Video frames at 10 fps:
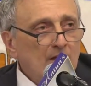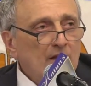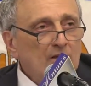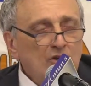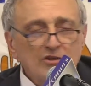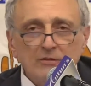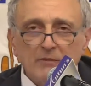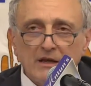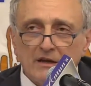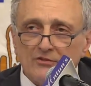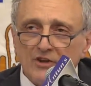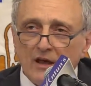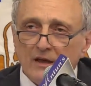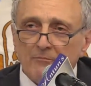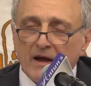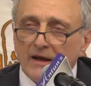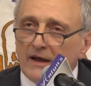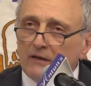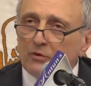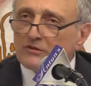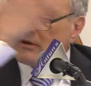He looked at me in my eye with